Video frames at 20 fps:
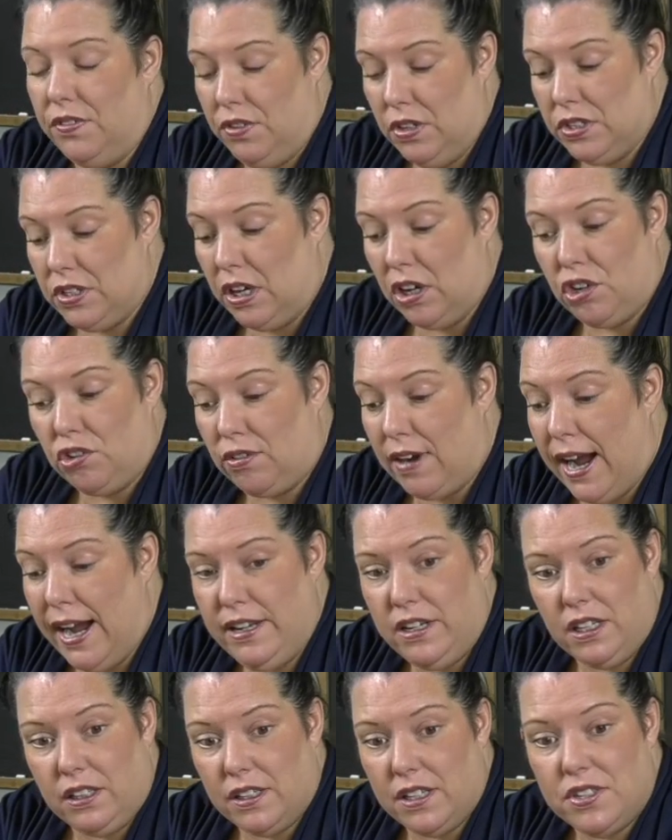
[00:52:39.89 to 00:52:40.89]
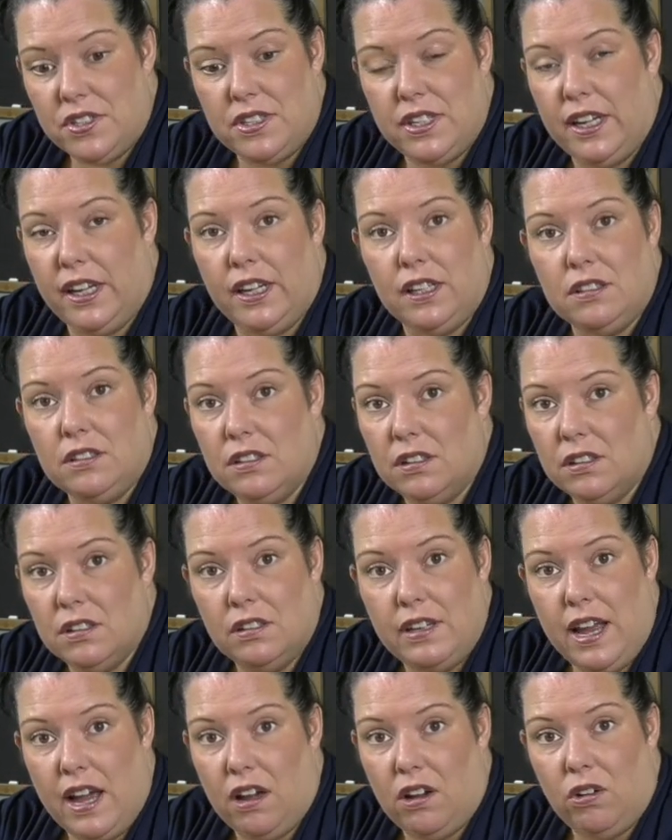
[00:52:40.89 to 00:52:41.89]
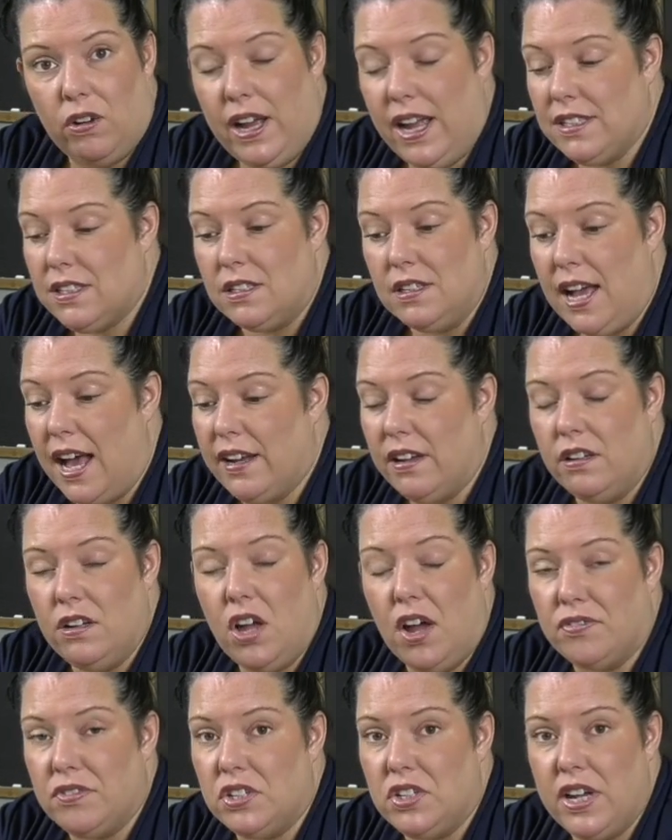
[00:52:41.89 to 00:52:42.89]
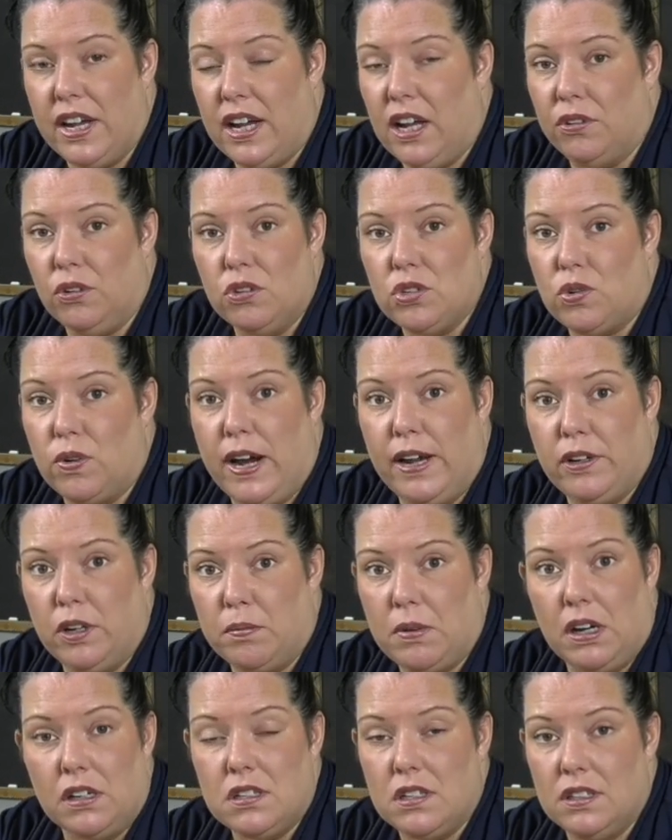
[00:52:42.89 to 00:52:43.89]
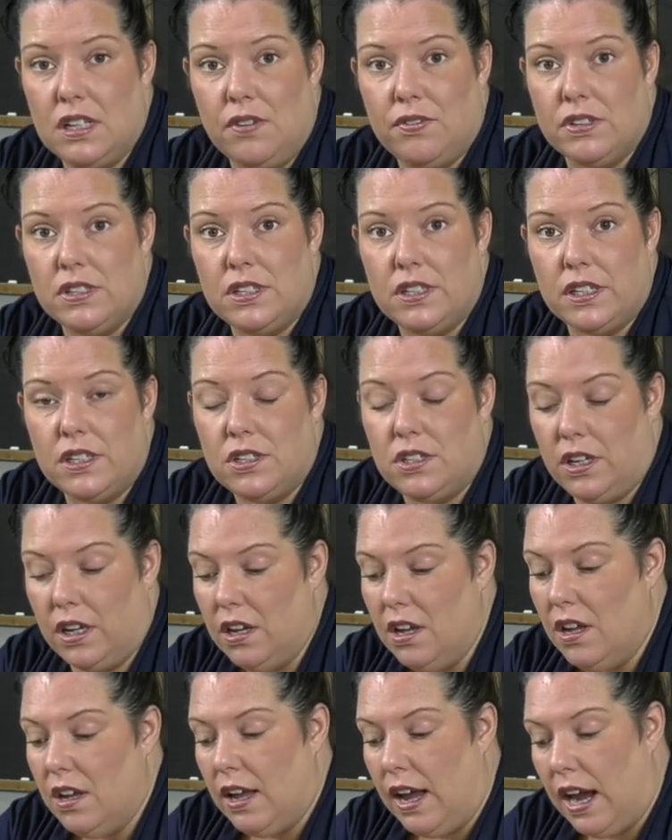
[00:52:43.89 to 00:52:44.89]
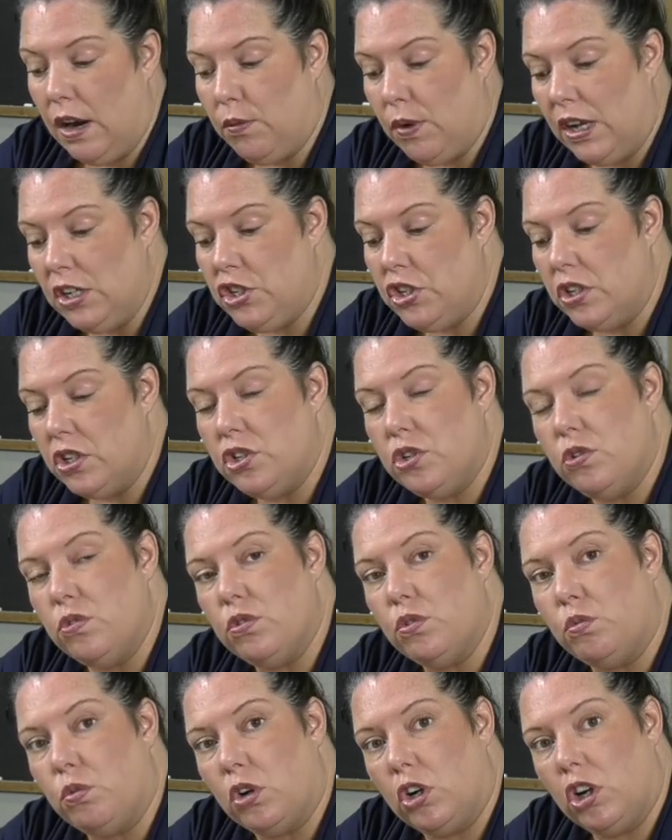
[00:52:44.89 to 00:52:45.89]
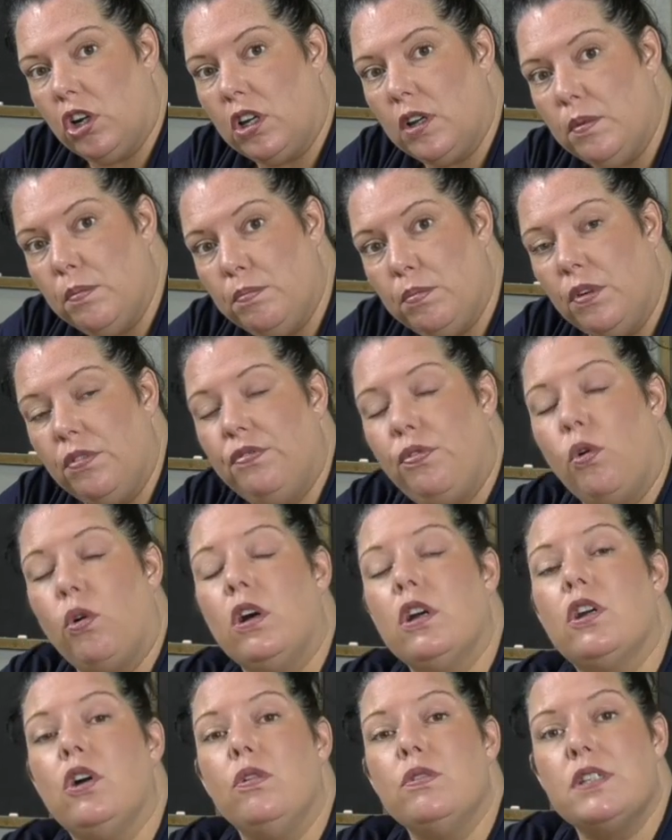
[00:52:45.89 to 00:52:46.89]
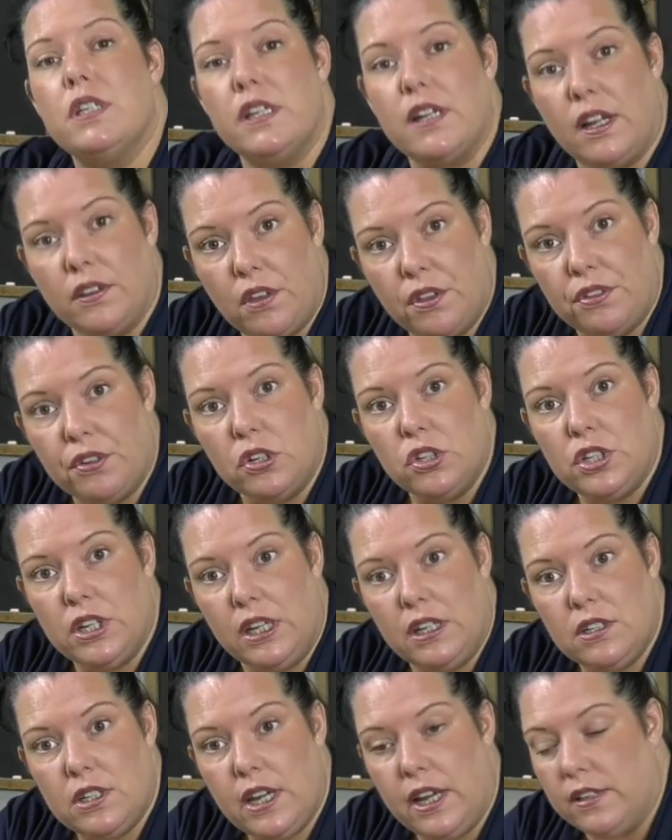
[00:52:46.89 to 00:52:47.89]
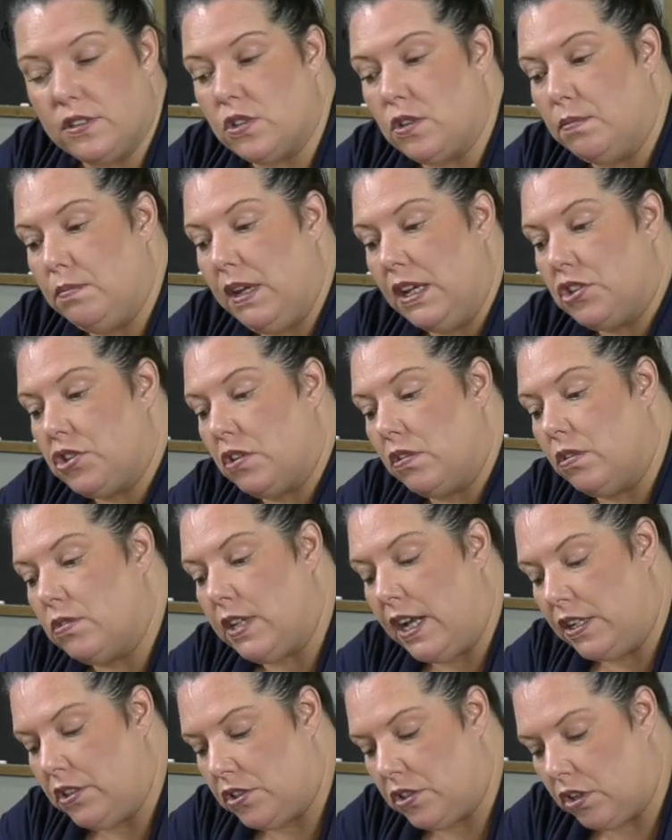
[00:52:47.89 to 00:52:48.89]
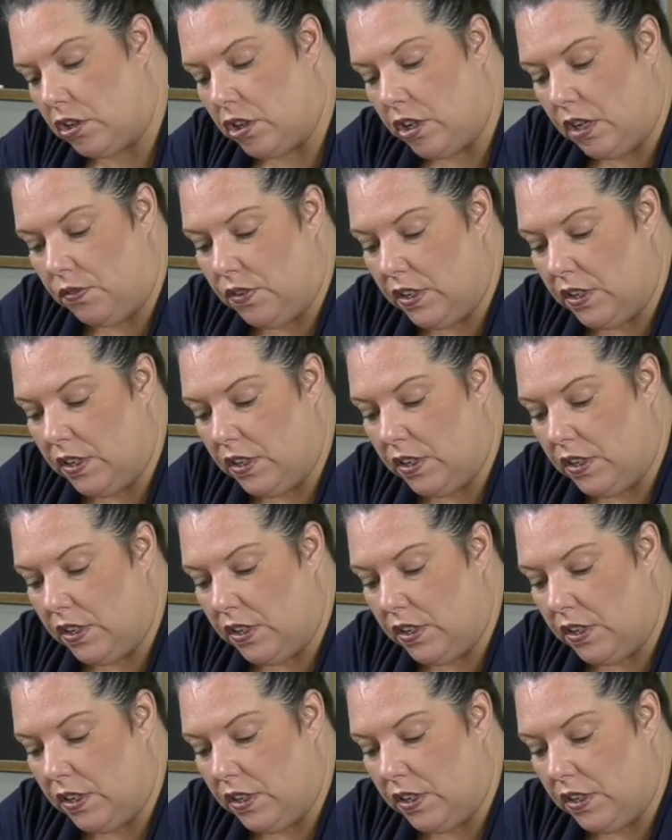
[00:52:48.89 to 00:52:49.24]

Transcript: If you start grinding this thing, now, it's not enough to take out those grinder marks, 1160. I want you to do the work before it goes in on the 1310, so make sure those edges are good.